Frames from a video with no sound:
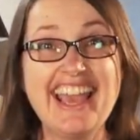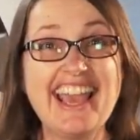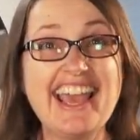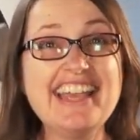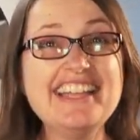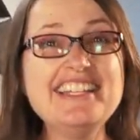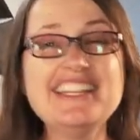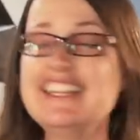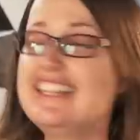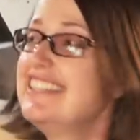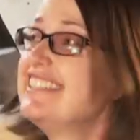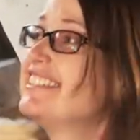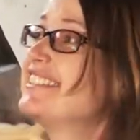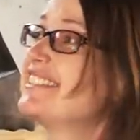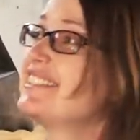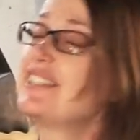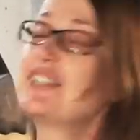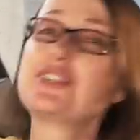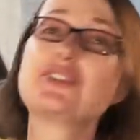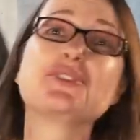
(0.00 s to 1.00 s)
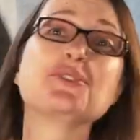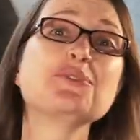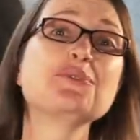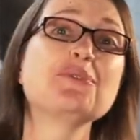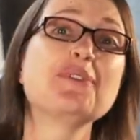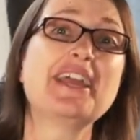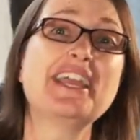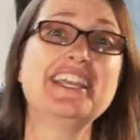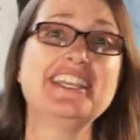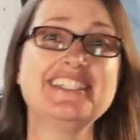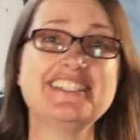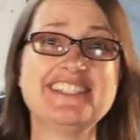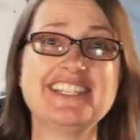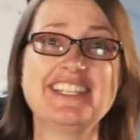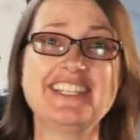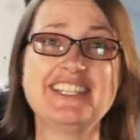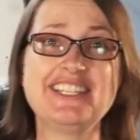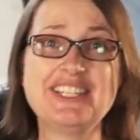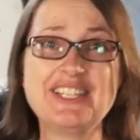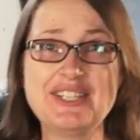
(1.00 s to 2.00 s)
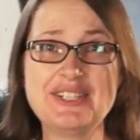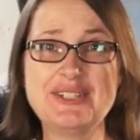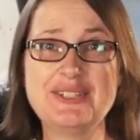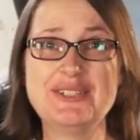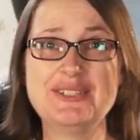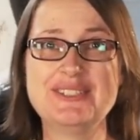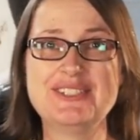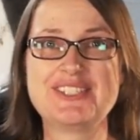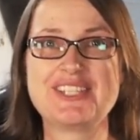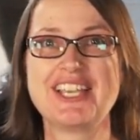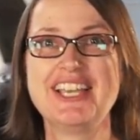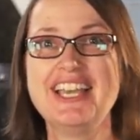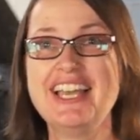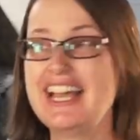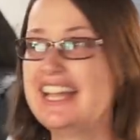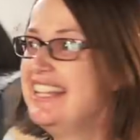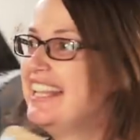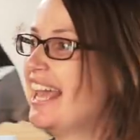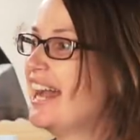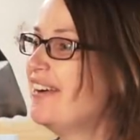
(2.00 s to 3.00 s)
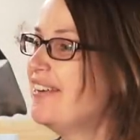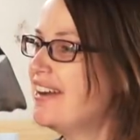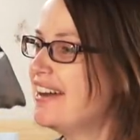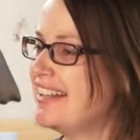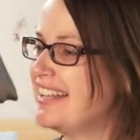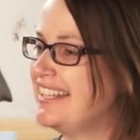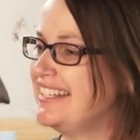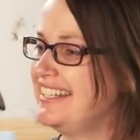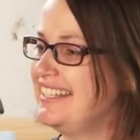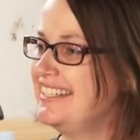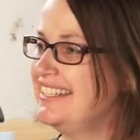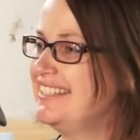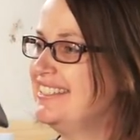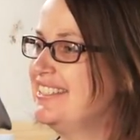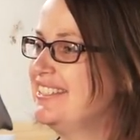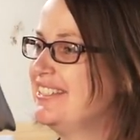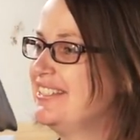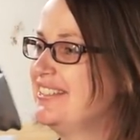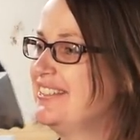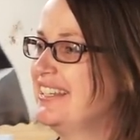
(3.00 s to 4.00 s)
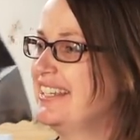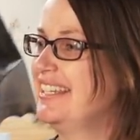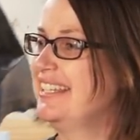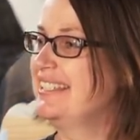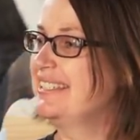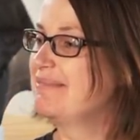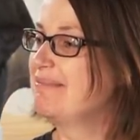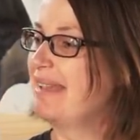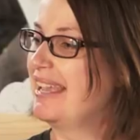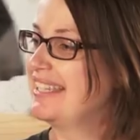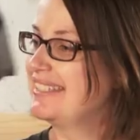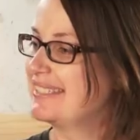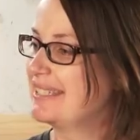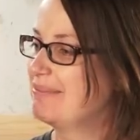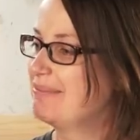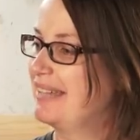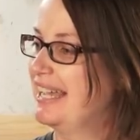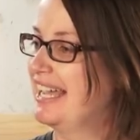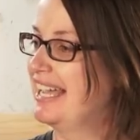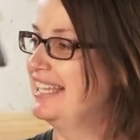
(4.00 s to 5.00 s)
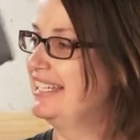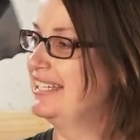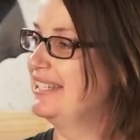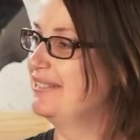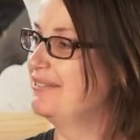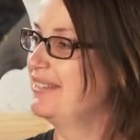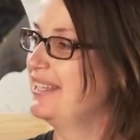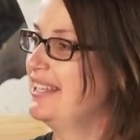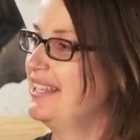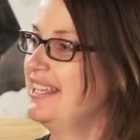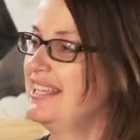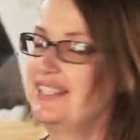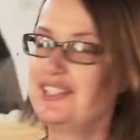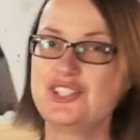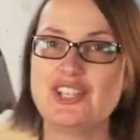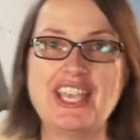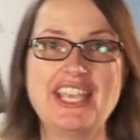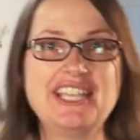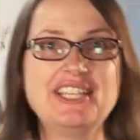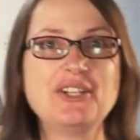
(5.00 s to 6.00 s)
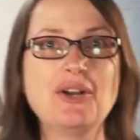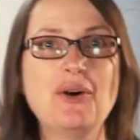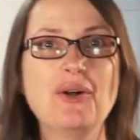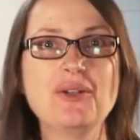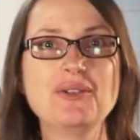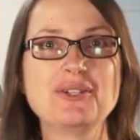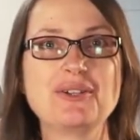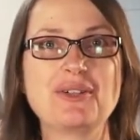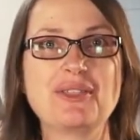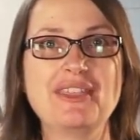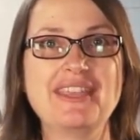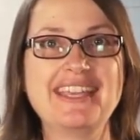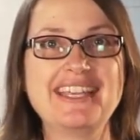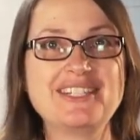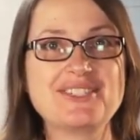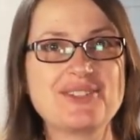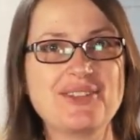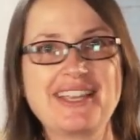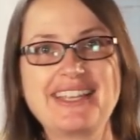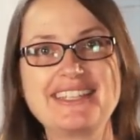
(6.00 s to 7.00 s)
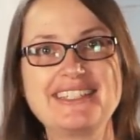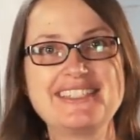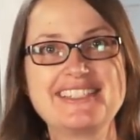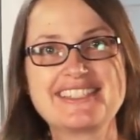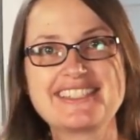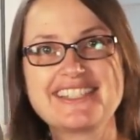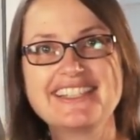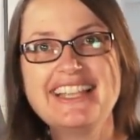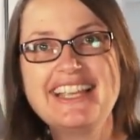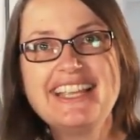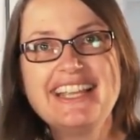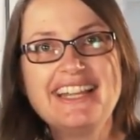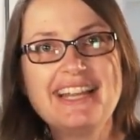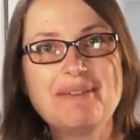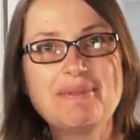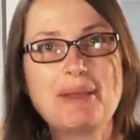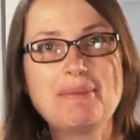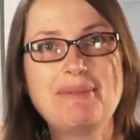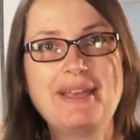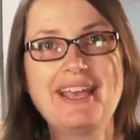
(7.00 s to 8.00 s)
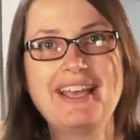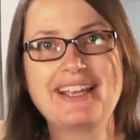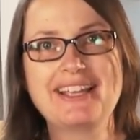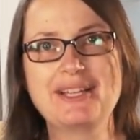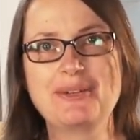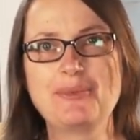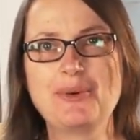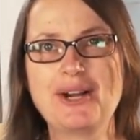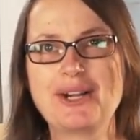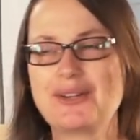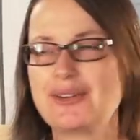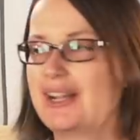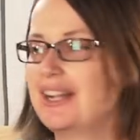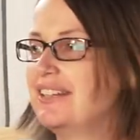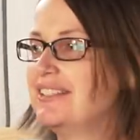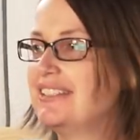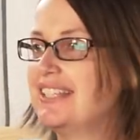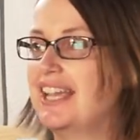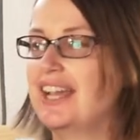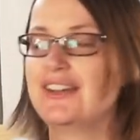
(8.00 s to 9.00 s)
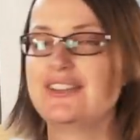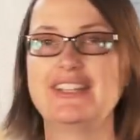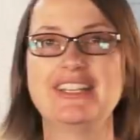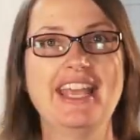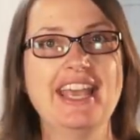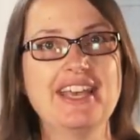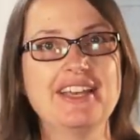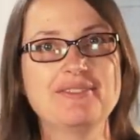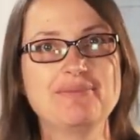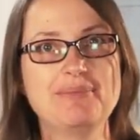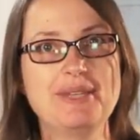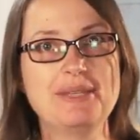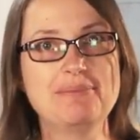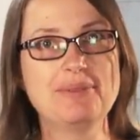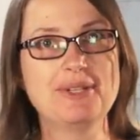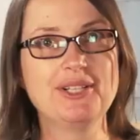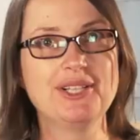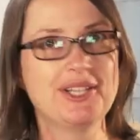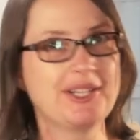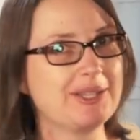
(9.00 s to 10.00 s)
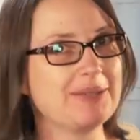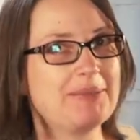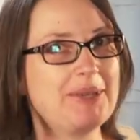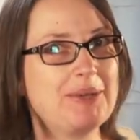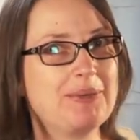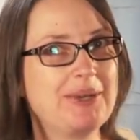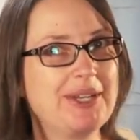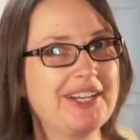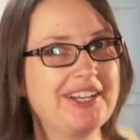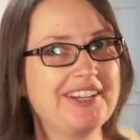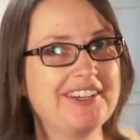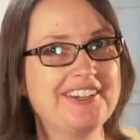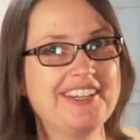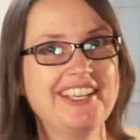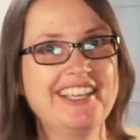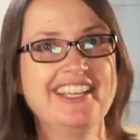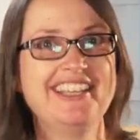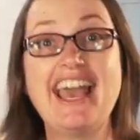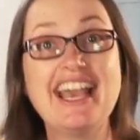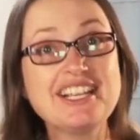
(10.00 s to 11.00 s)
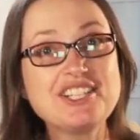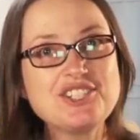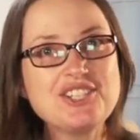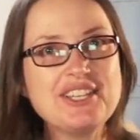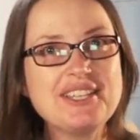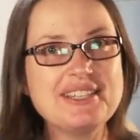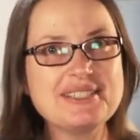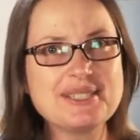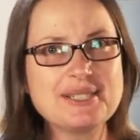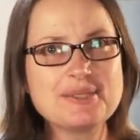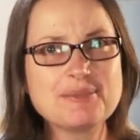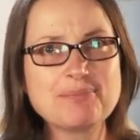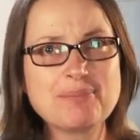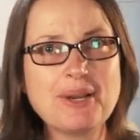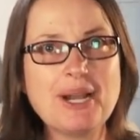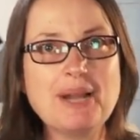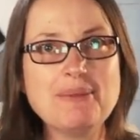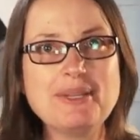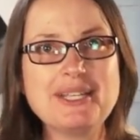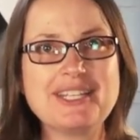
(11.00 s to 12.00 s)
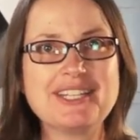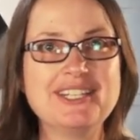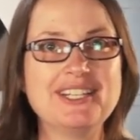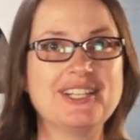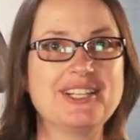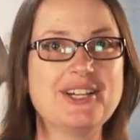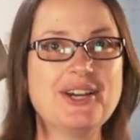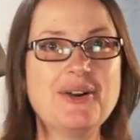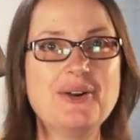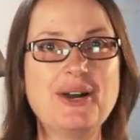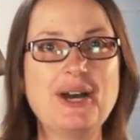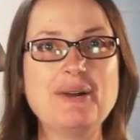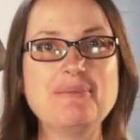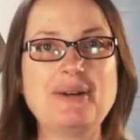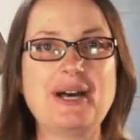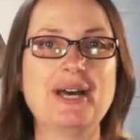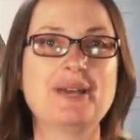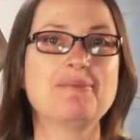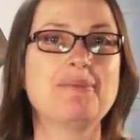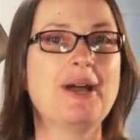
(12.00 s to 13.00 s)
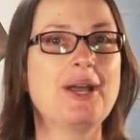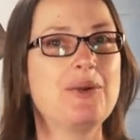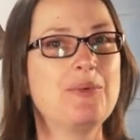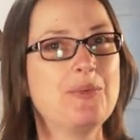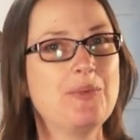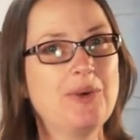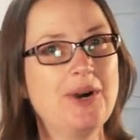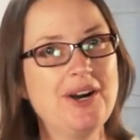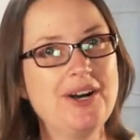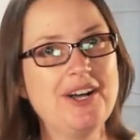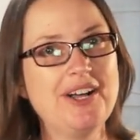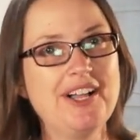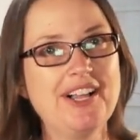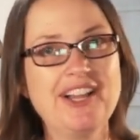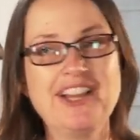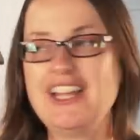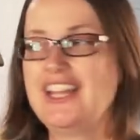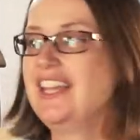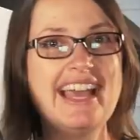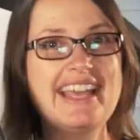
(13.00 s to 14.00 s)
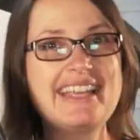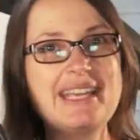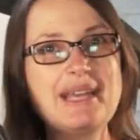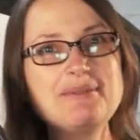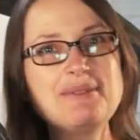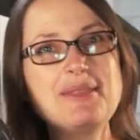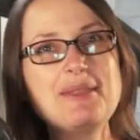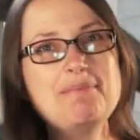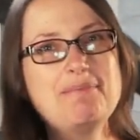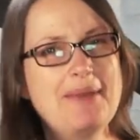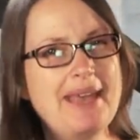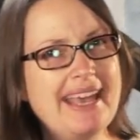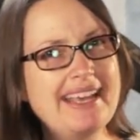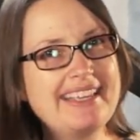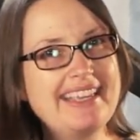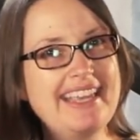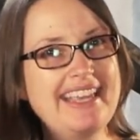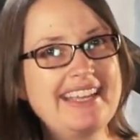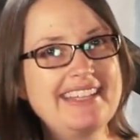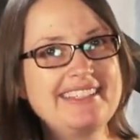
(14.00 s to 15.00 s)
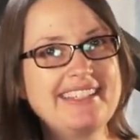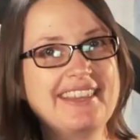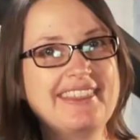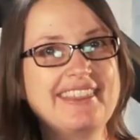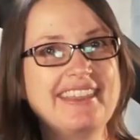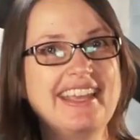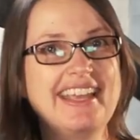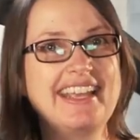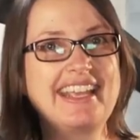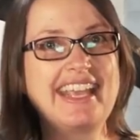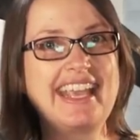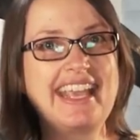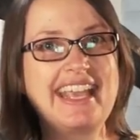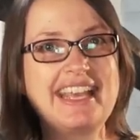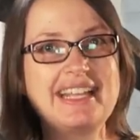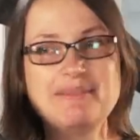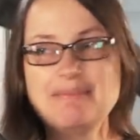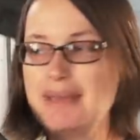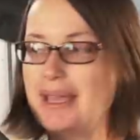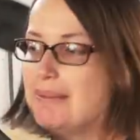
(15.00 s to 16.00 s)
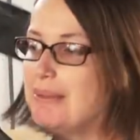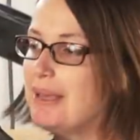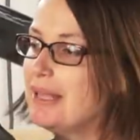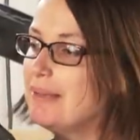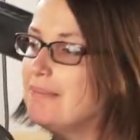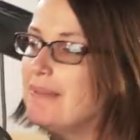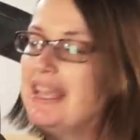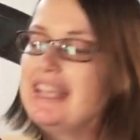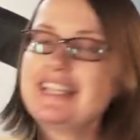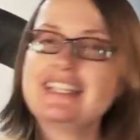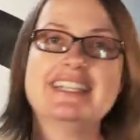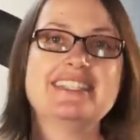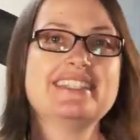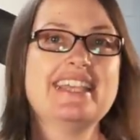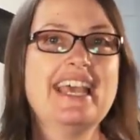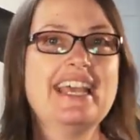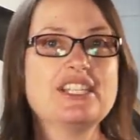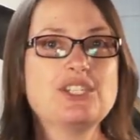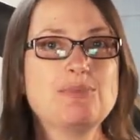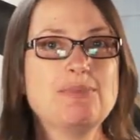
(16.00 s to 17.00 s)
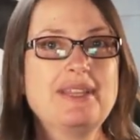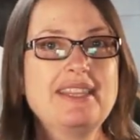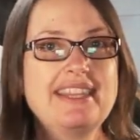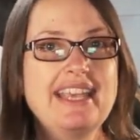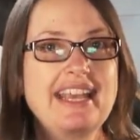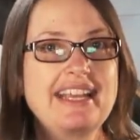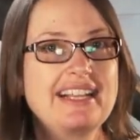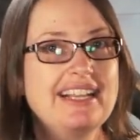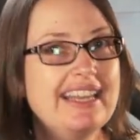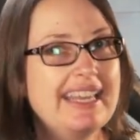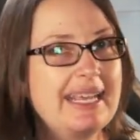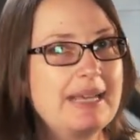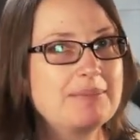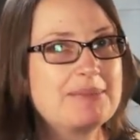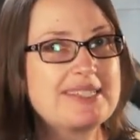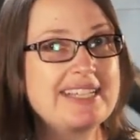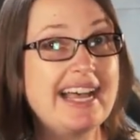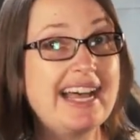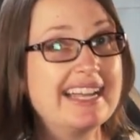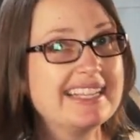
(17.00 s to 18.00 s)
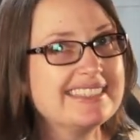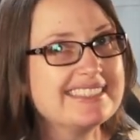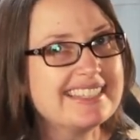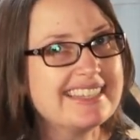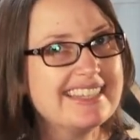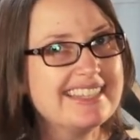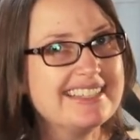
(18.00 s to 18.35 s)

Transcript: And it's crazy huge. Now all I need to do is make some kind of chain holder thing so I can sling it on my back and walk around town and have people look at me weird. Actually, this is probably gonna go up on my wall. I kept at the back handle thing, and maybe I'll make an attachment that clamps onto